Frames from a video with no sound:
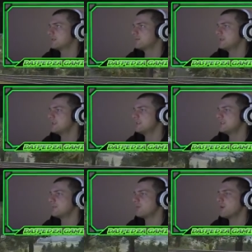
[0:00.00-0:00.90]
Man, this
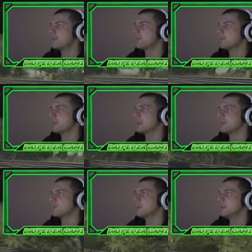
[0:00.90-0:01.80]
thing won't even bloody
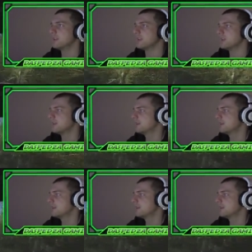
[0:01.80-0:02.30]
wheelie.